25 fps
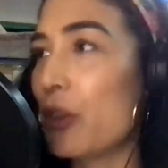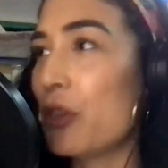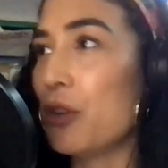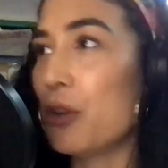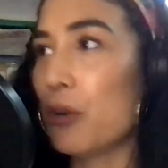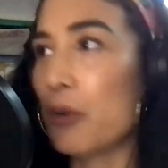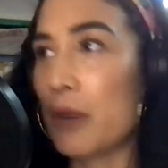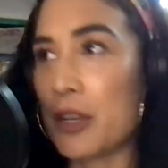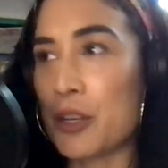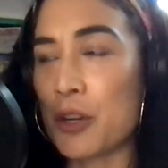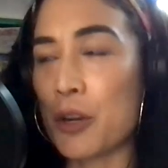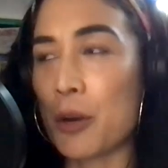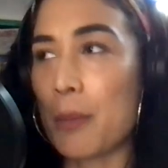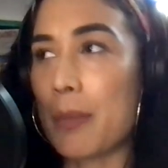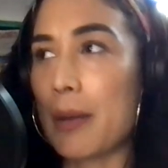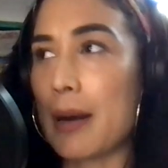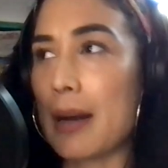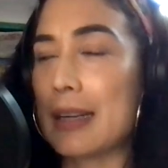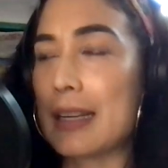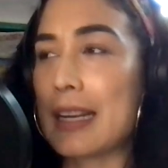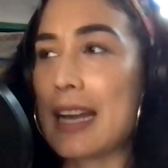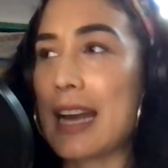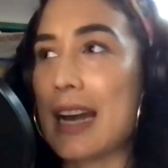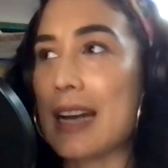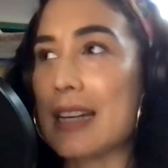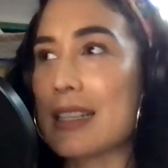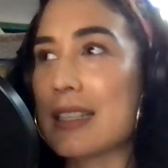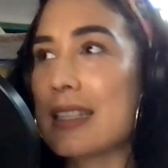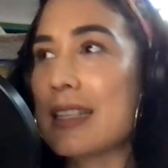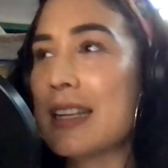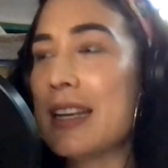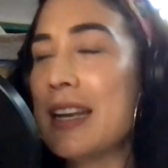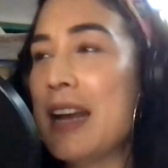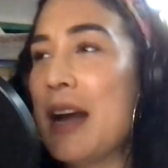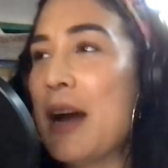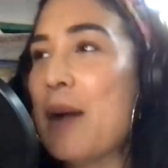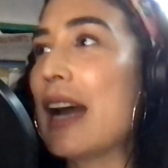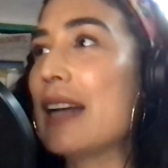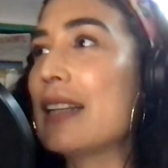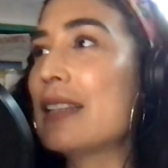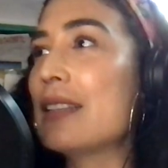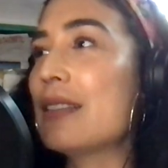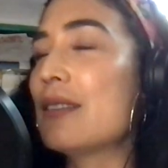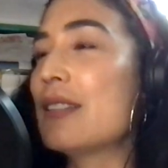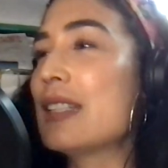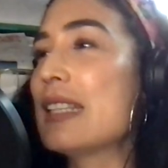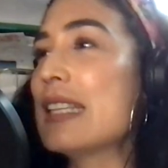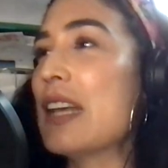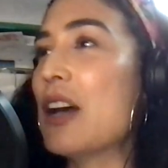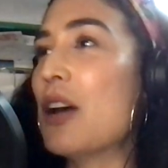with you in your podcast. I
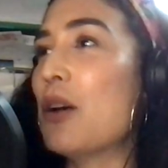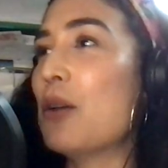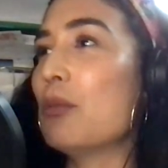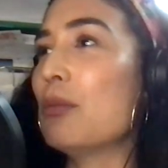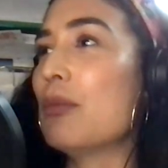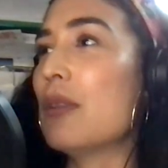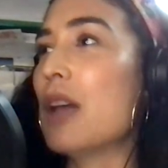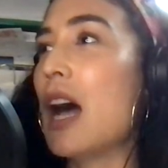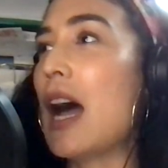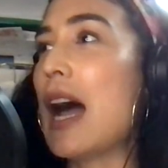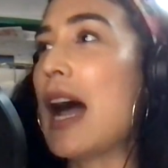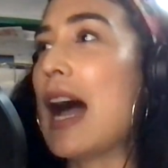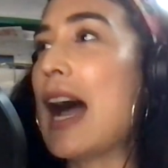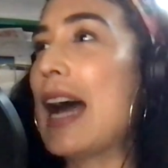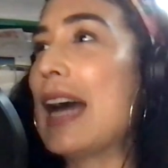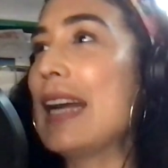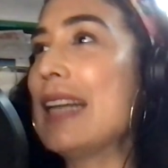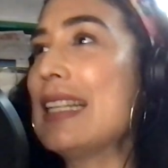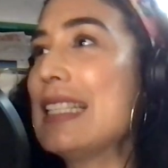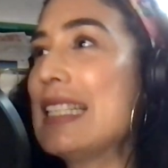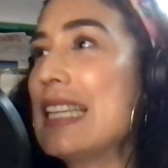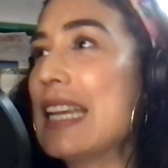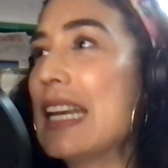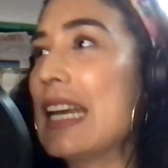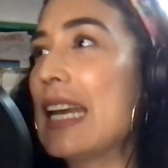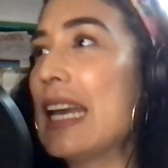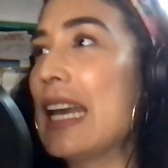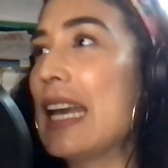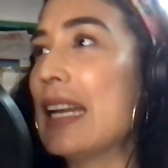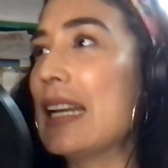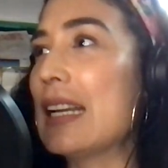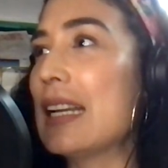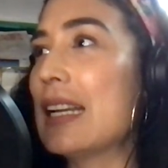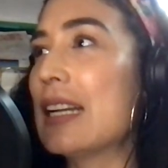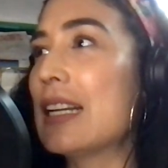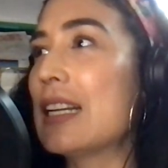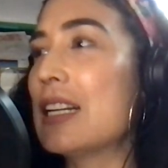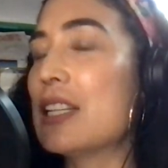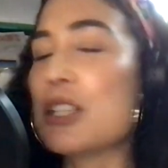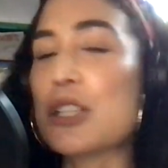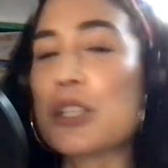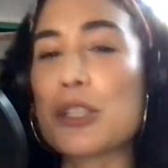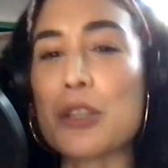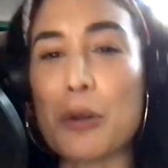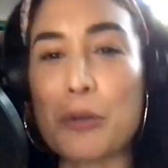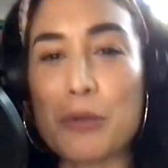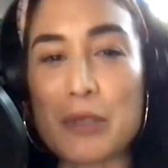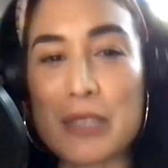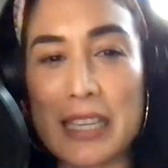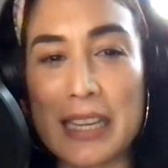sell high ticket
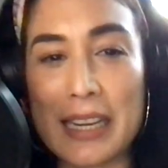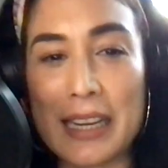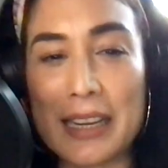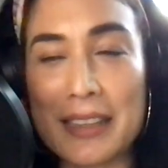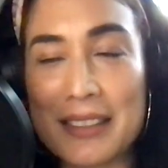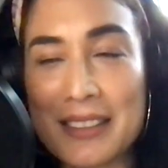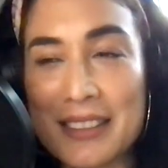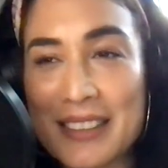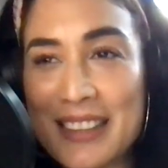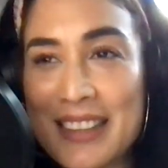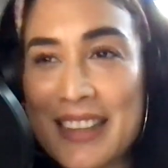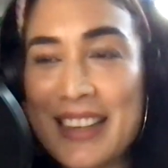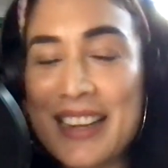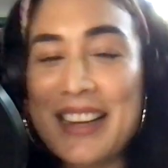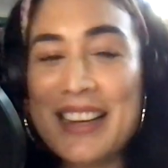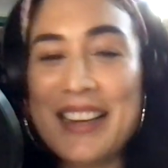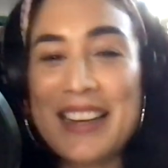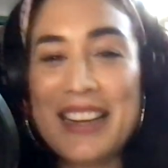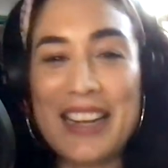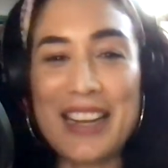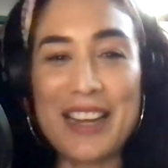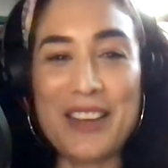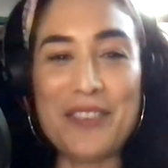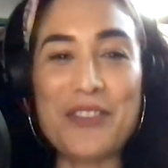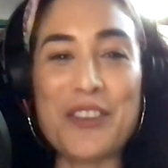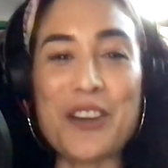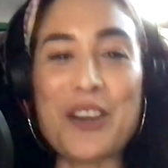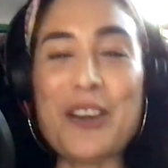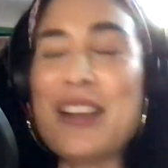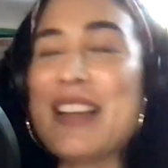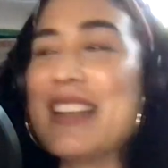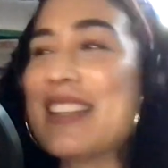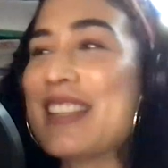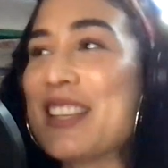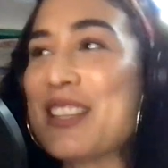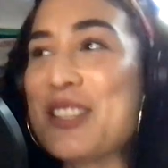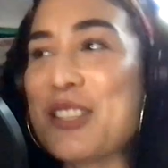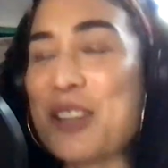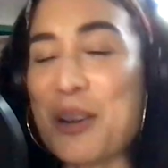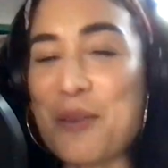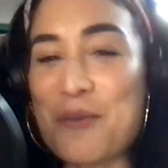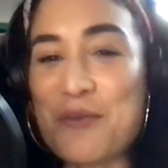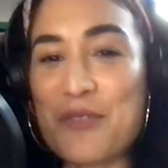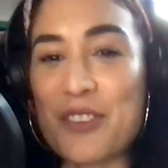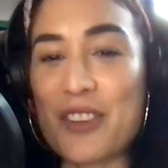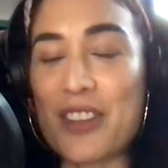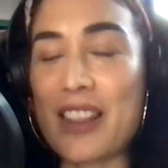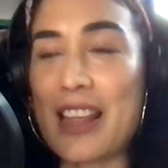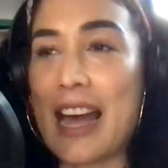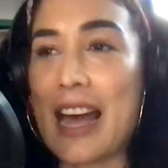consulting, if there is a
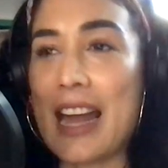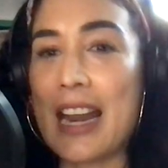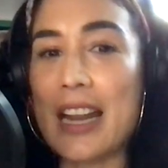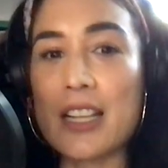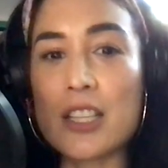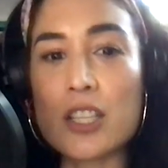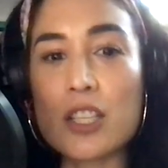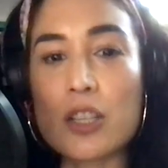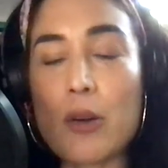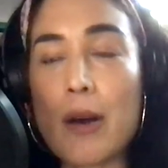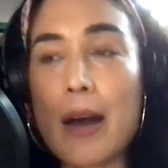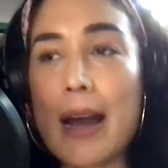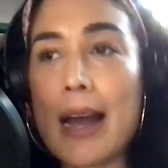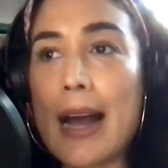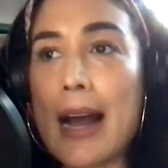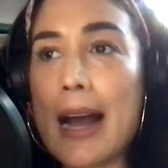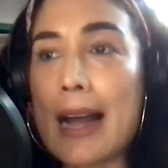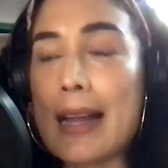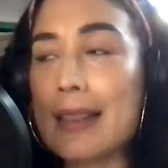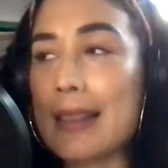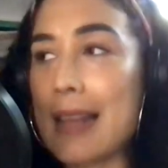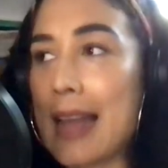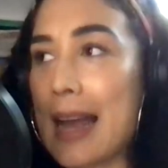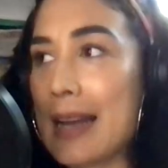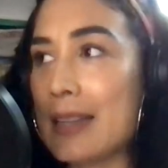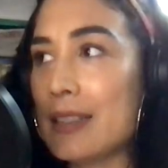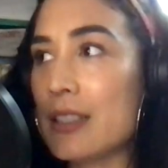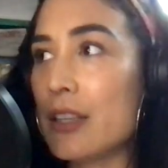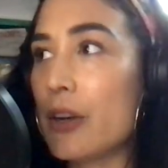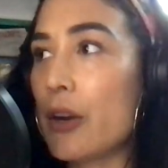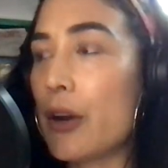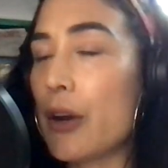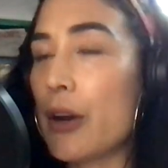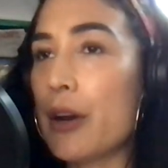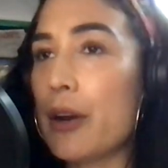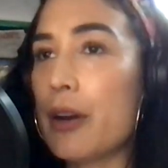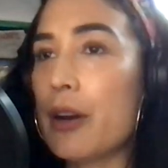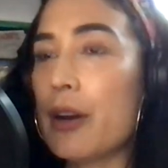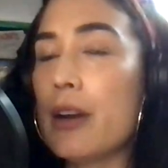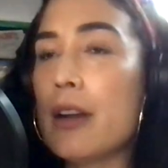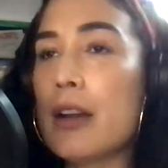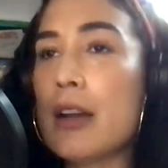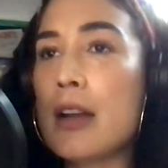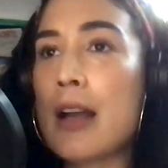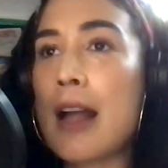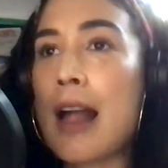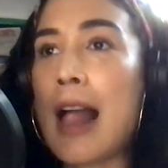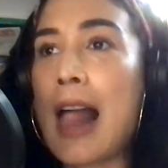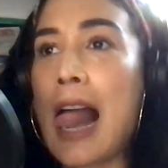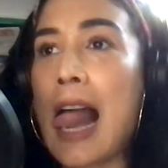term for that. And so I landed her.
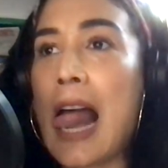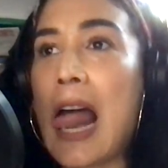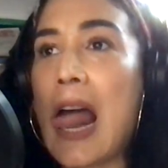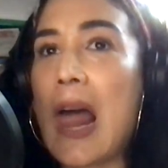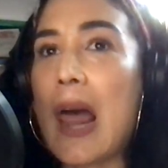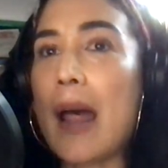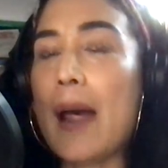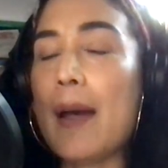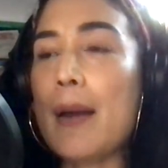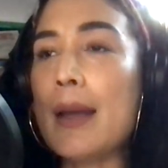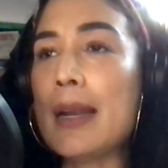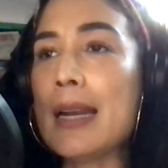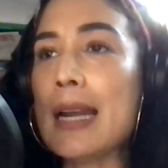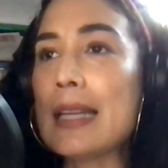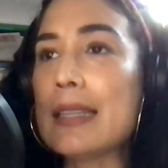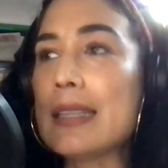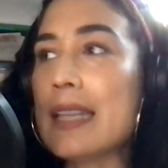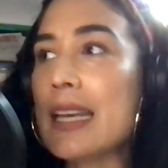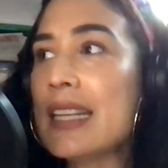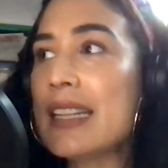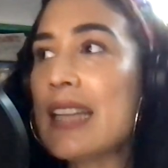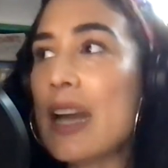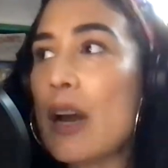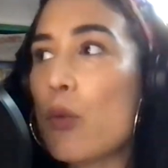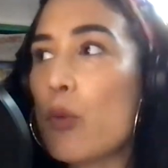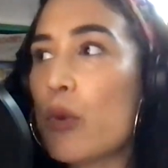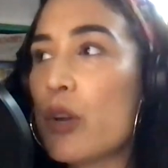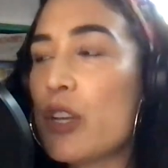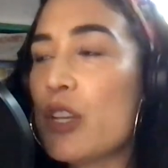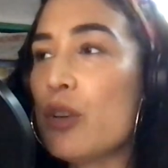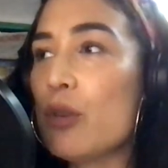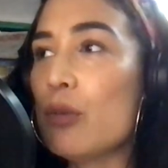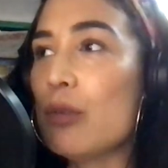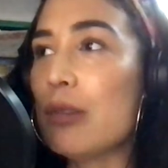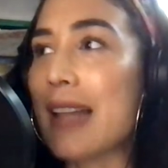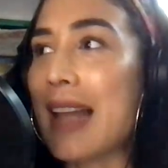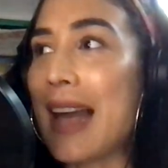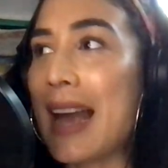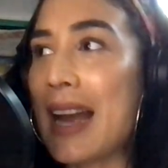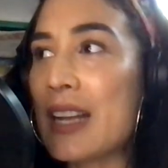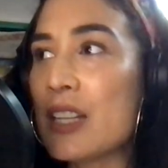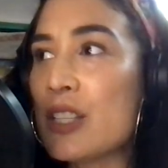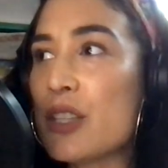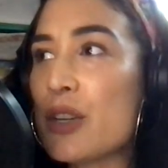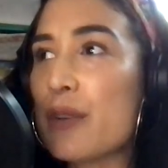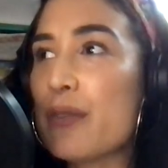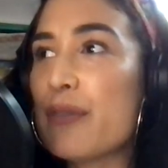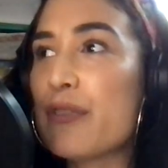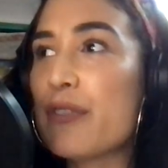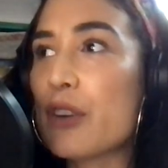And I think that when you
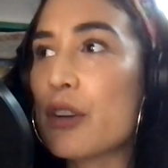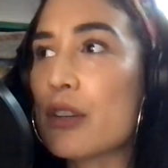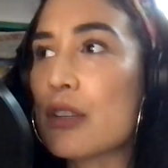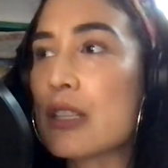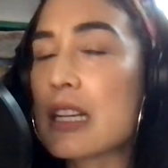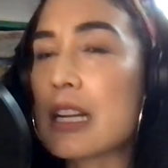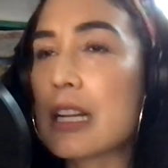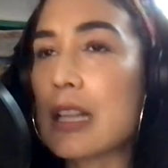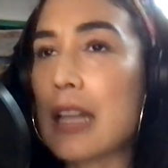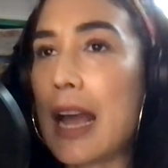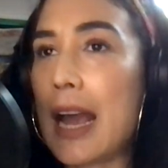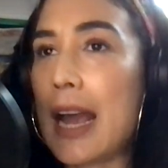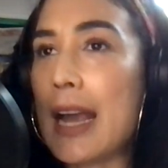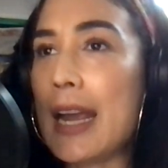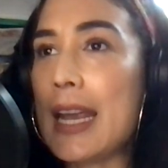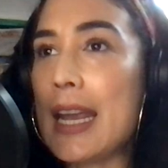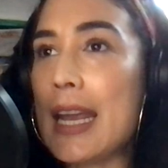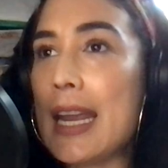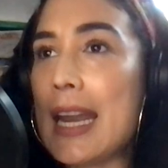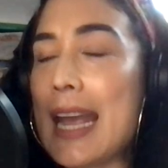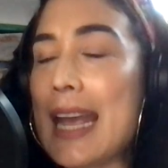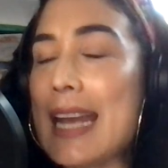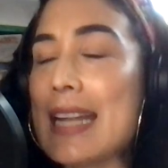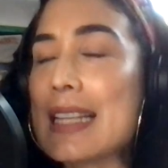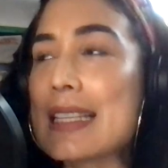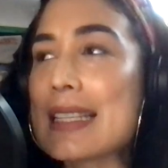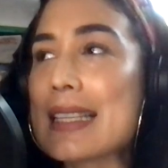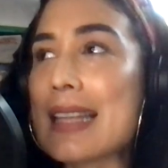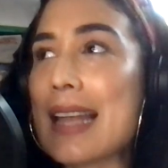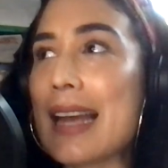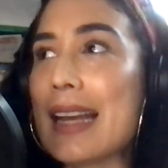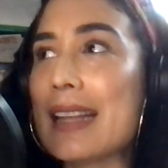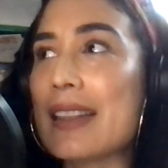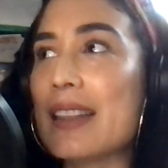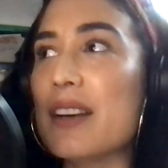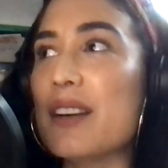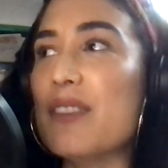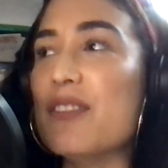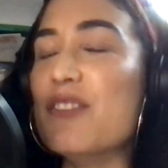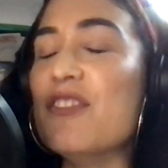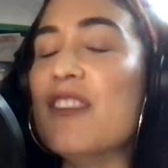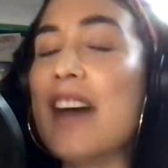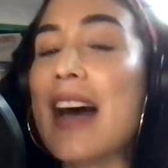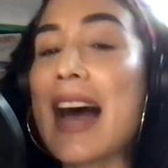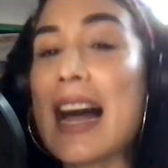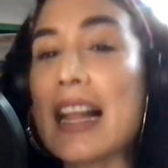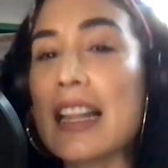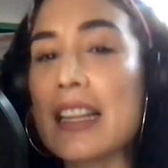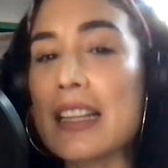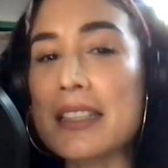land your first client, it's like the
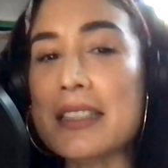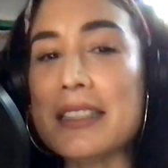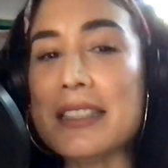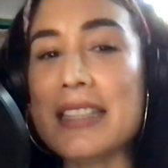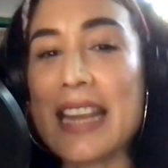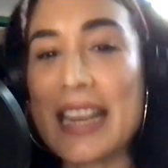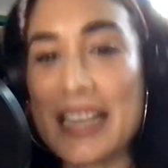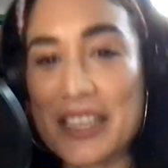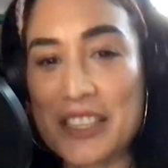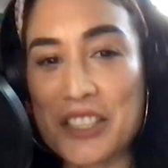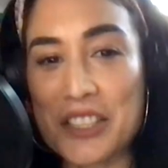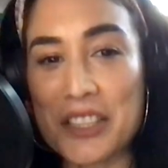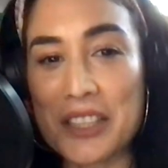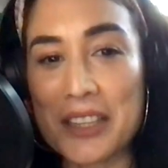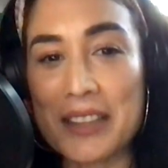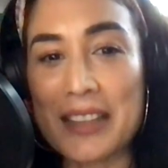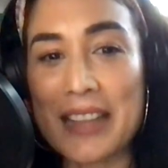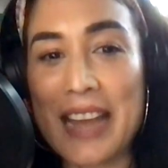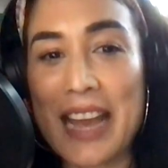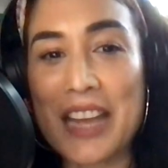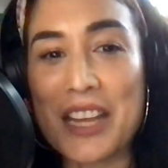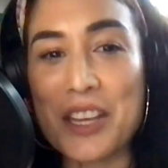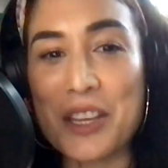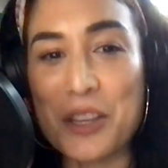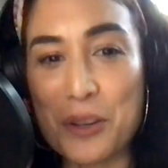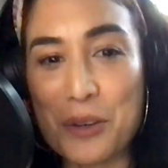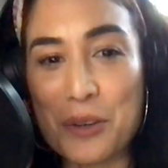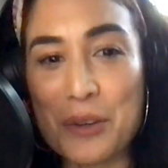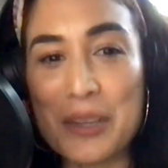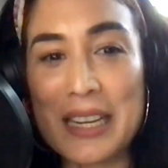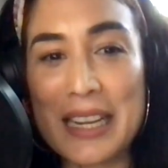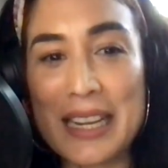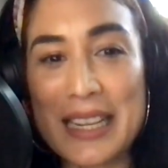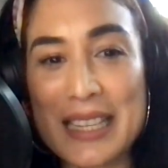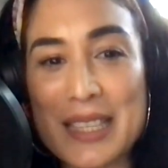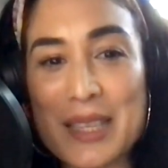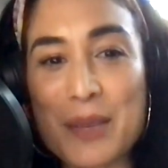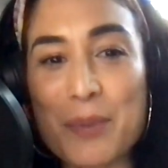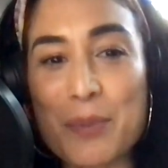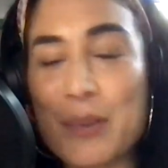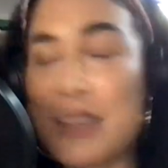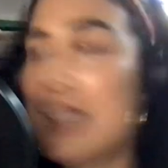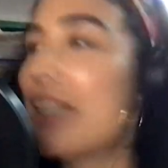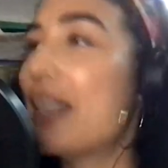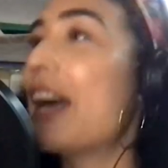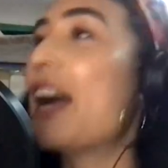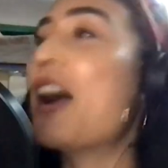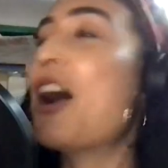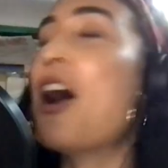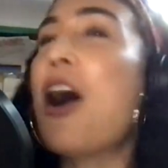validation that you need to
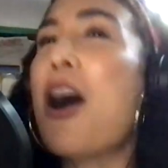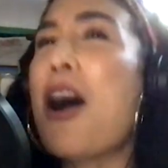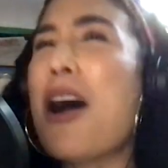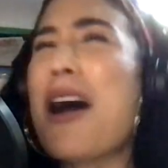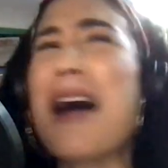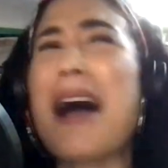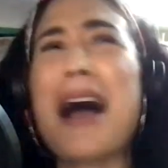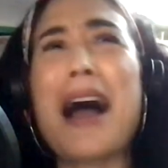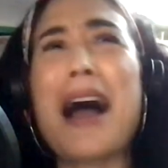be like,